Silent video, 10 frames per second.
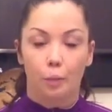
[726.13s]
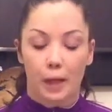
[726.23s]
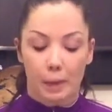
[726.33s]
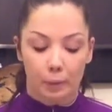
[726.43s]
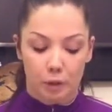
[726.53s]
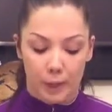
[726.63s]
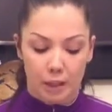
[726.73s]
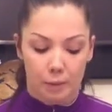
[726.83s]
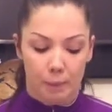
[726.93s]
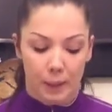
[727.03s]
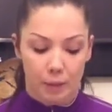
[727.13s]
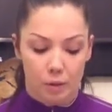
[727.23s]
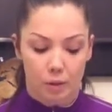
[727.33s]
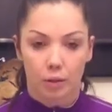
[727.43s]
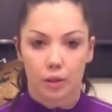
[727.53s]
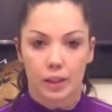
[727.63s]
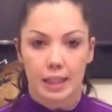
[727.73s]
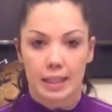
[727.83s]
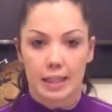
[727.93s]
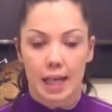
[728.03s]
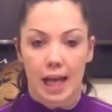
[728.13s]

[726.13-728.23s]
People speak to me about sauces,